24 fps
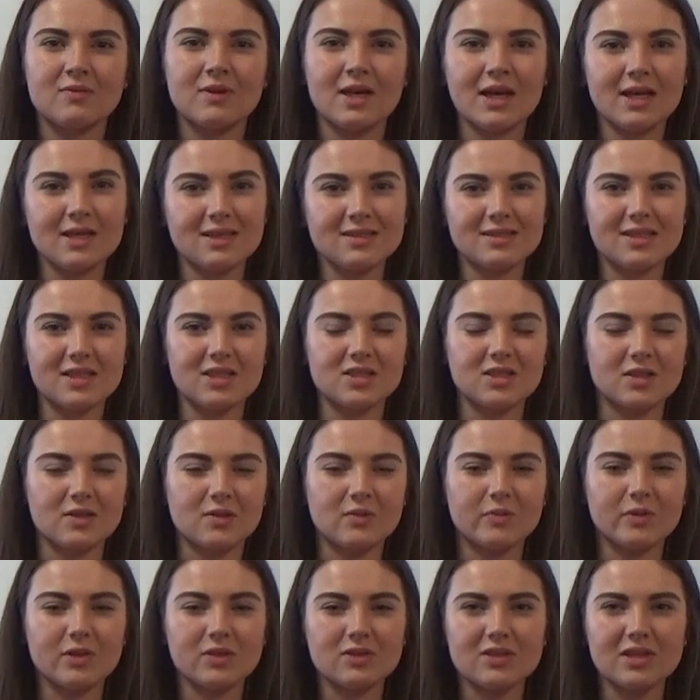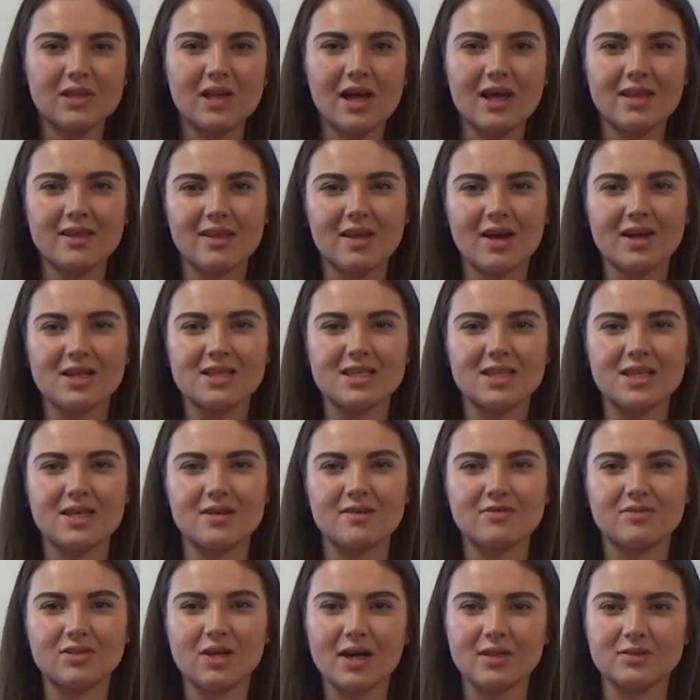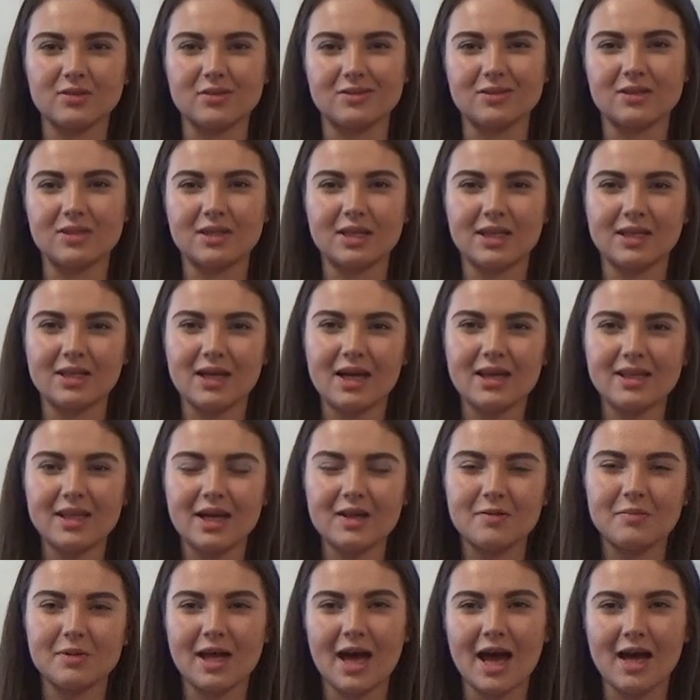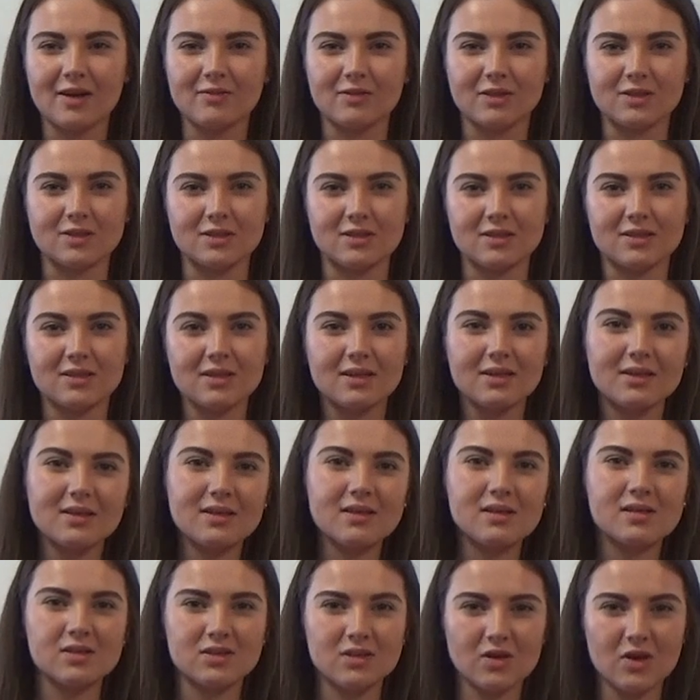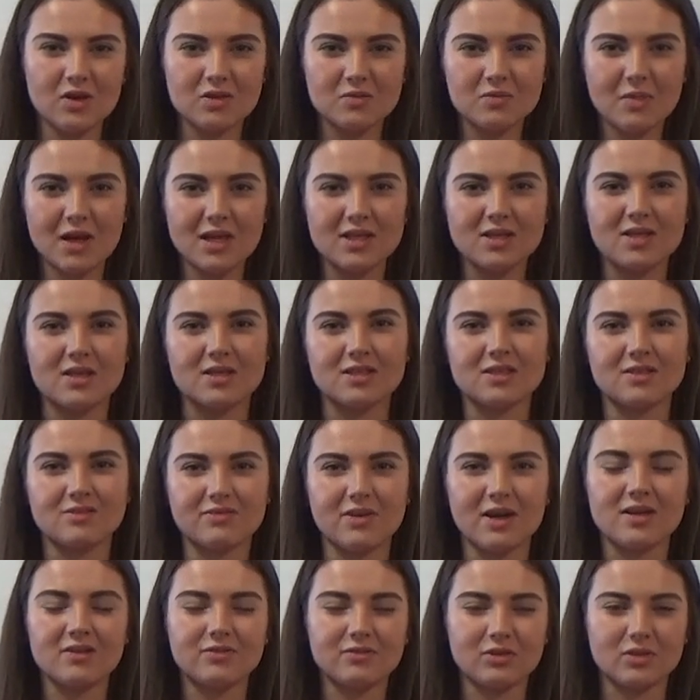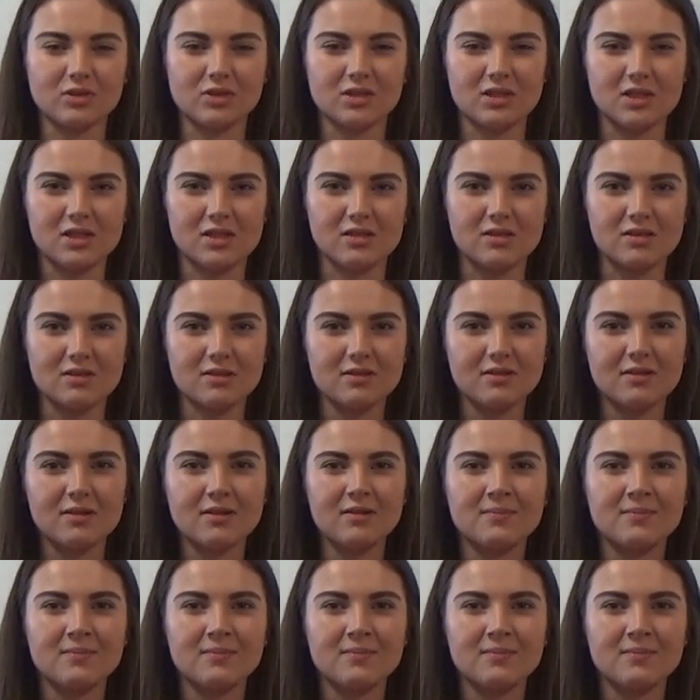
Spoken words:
In addition, we also liked the idea of titles looking like they had been handwritten, so it was my task to find a font to use.